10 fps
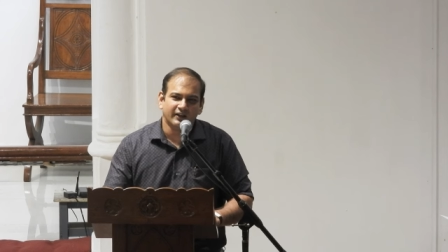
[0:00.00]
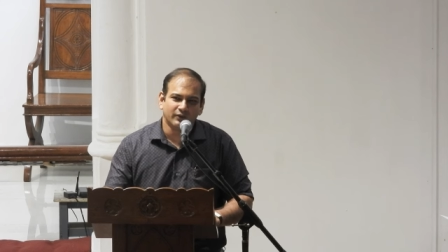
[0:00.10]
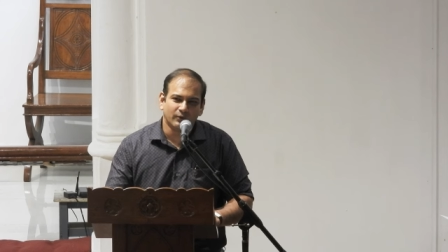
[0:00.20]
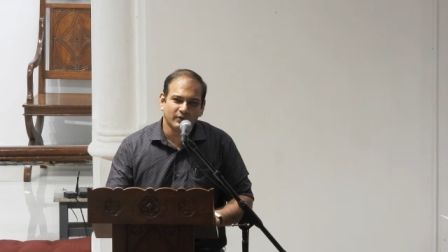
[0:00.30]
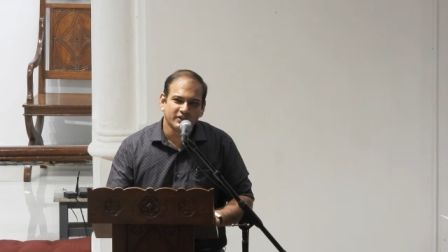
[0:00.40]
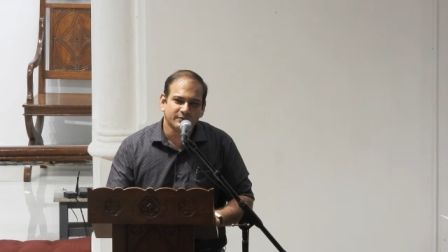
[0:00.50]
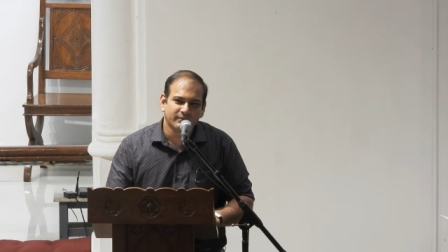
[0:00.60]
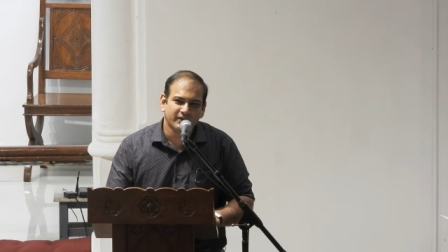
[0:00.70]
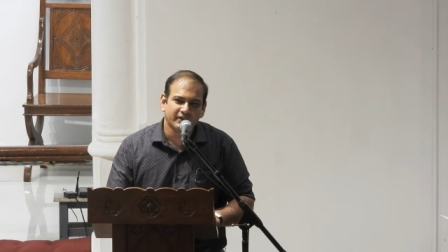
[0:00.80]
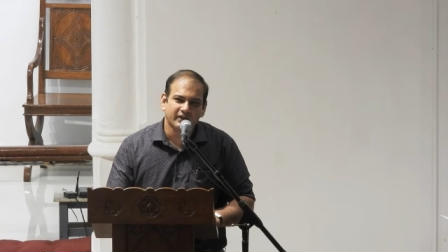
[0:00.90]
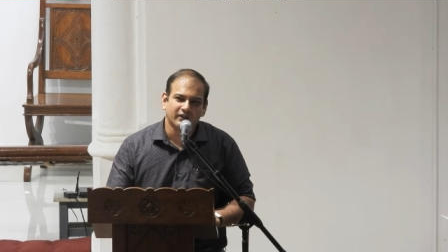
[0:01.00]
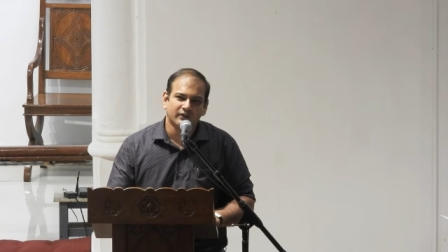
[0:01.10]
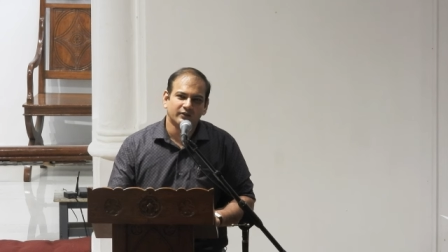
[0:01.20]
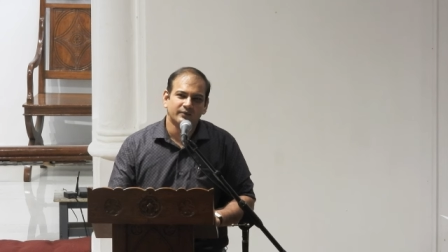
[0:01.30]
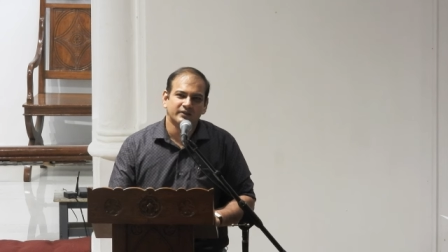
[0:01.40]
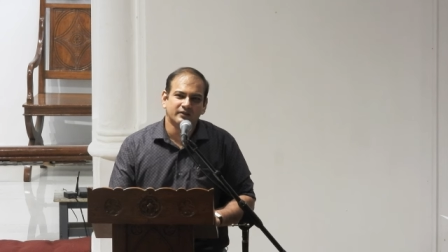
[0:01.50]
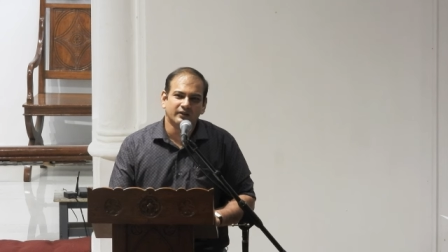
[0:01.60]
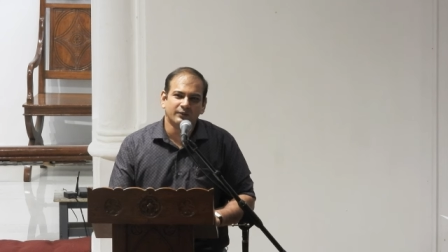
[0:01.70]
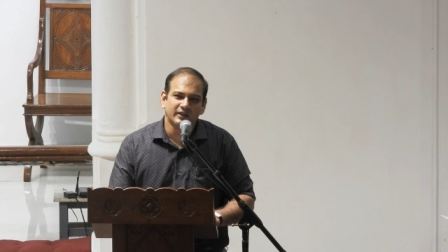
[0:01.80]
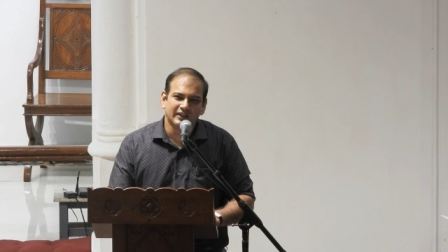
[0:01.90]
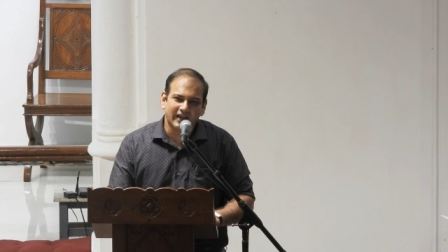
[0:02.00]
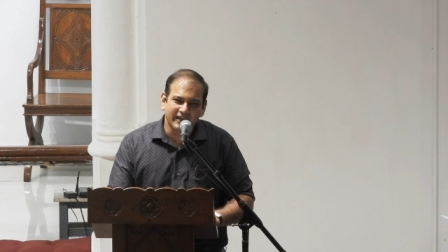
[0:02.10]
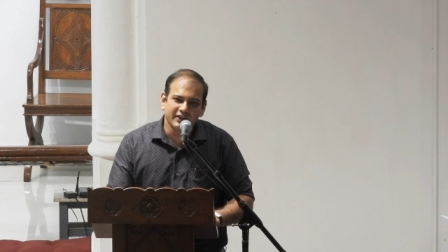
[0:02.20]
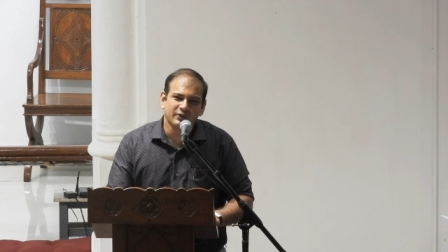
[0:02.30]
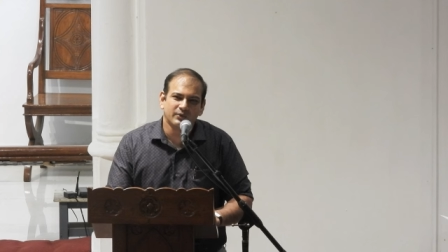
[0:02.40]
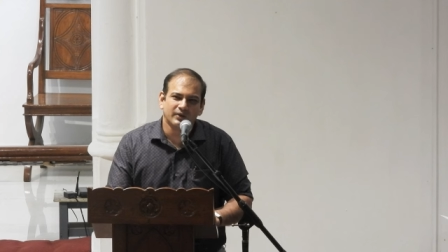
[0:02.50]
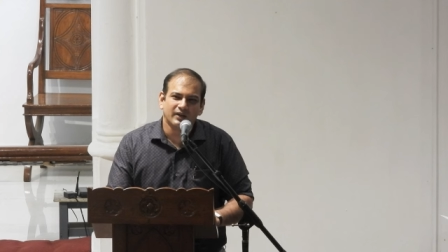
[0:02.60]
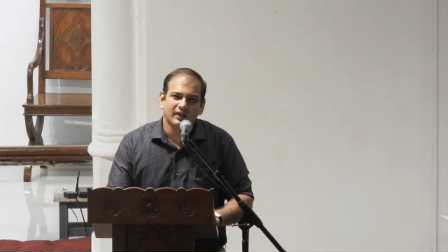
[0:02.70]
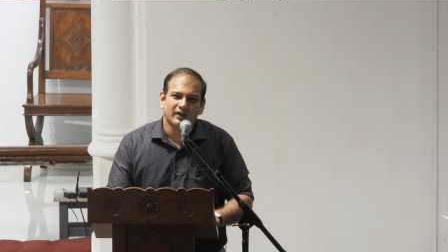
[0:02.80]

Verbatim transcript: and the Holy Spirit along with will guide you